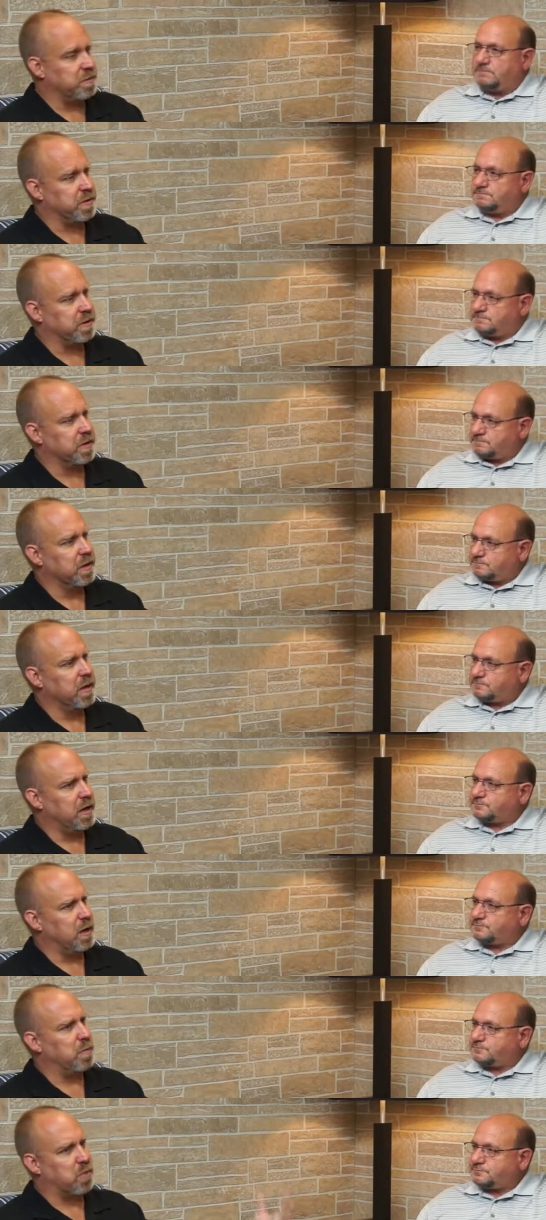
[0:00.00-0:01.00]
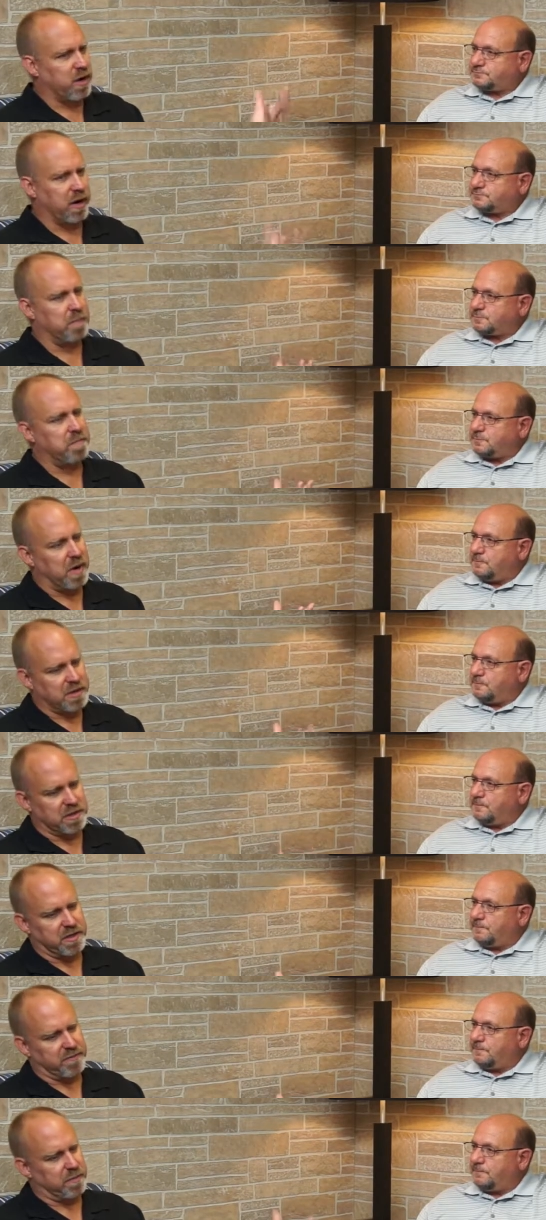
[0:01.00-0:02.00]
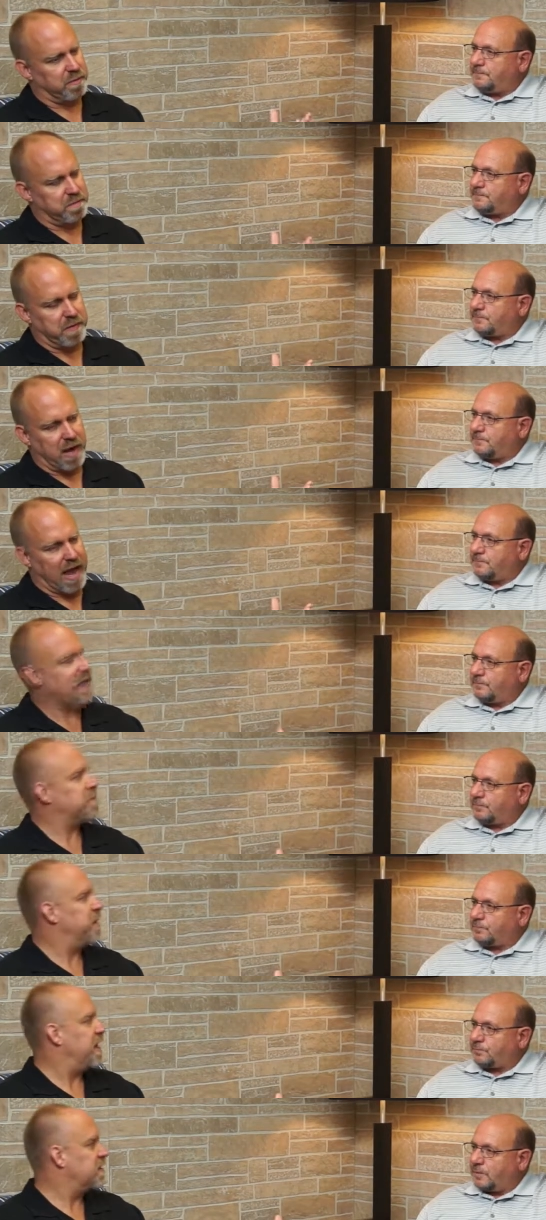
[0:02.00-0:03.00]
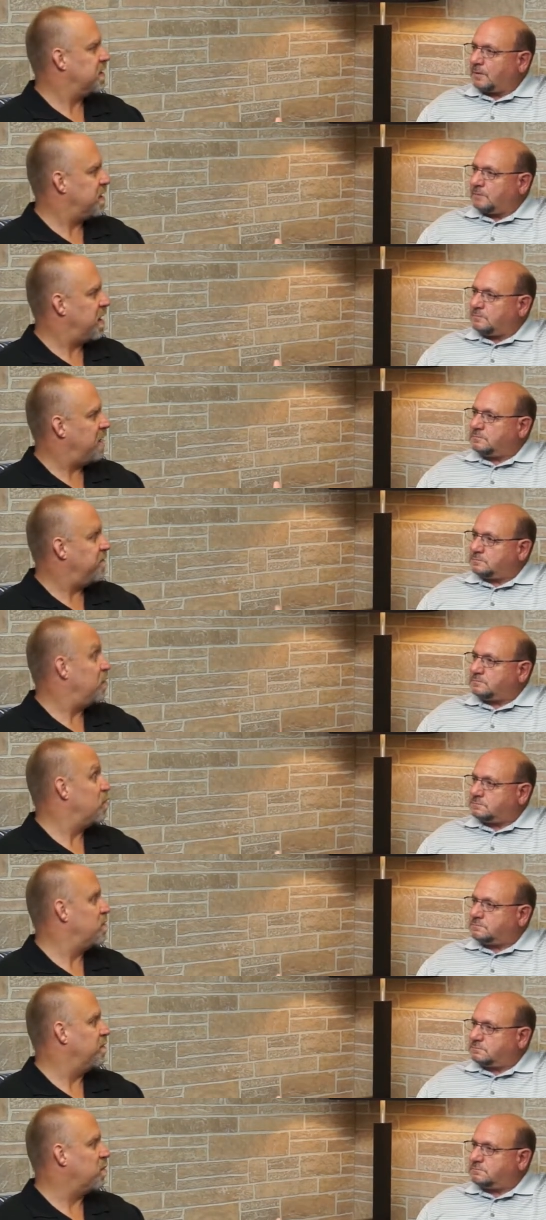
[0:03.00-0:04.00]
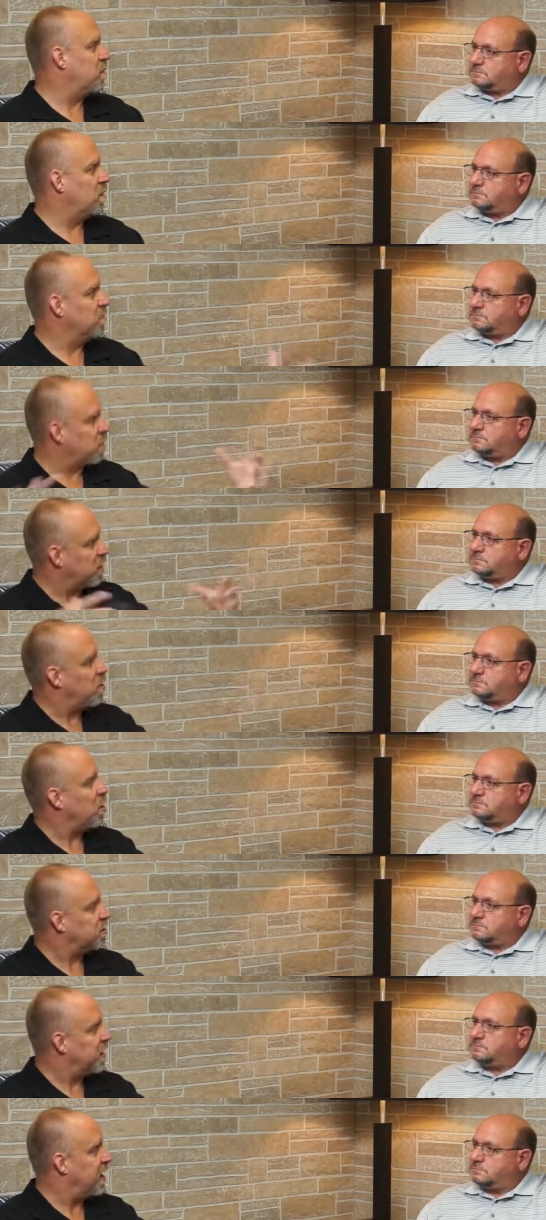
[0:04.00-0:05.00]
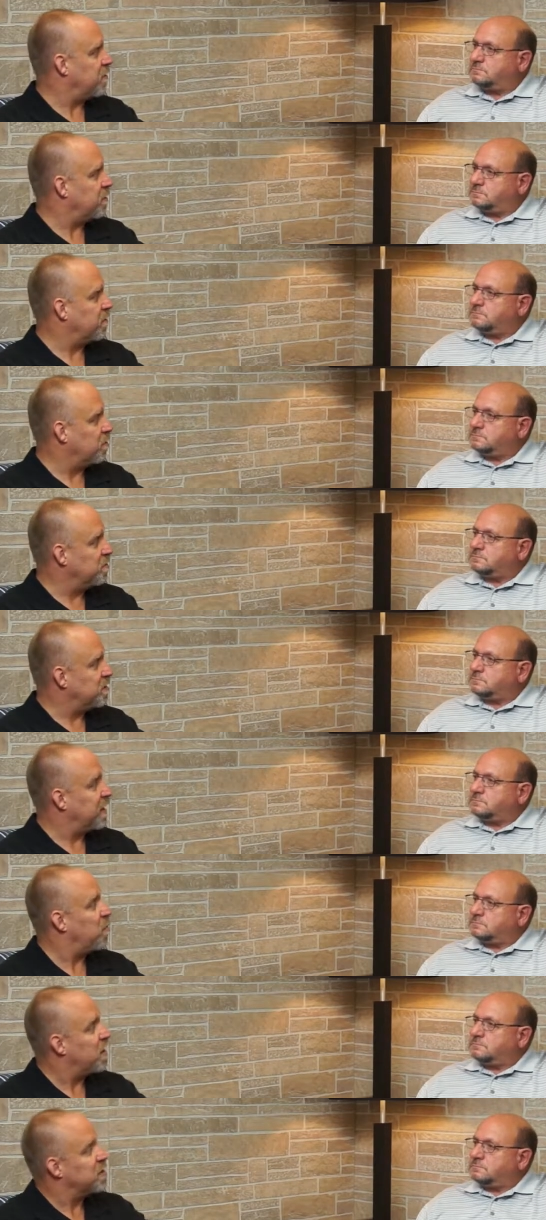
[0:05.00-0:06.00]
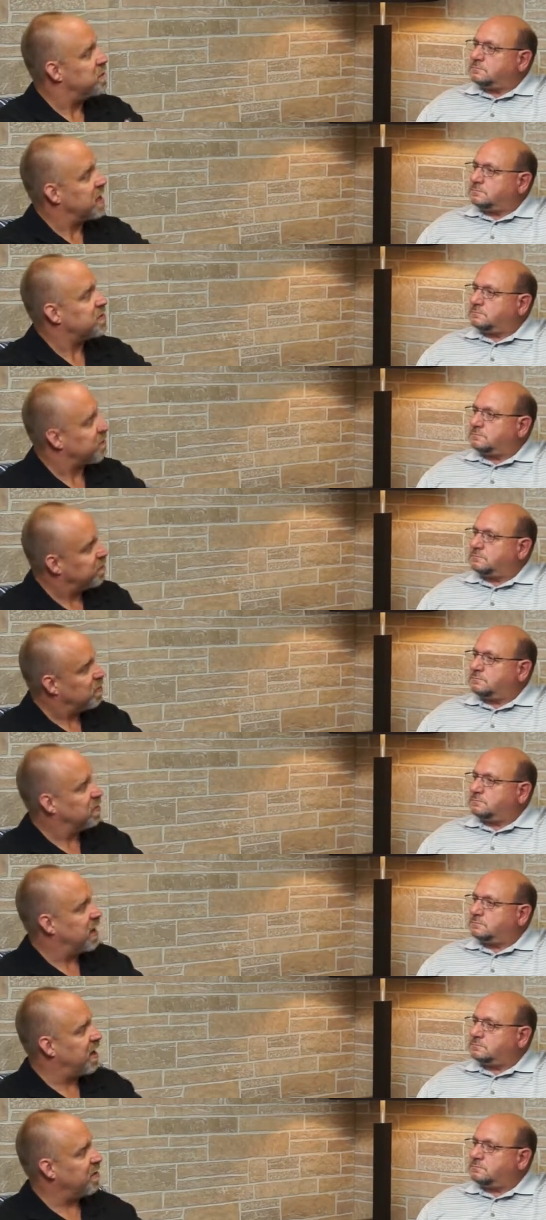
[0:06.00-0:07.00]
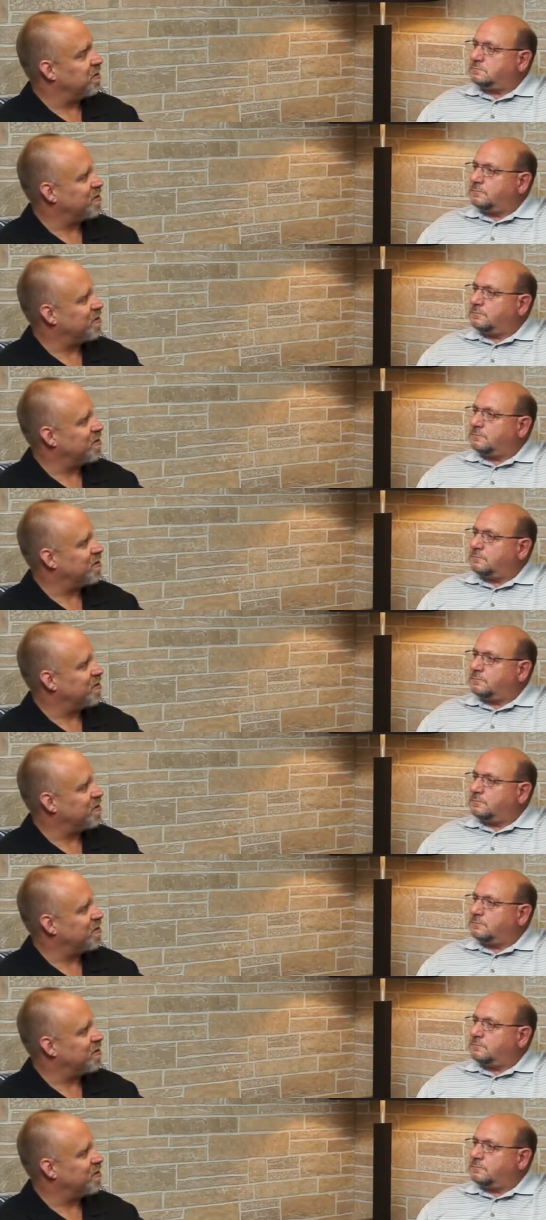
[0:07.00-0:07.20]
Speaker 1: yep. you to, you know, bring a bunch of different aspects and, and views of the world, bring them all together in a room and say what is best for Fulton County.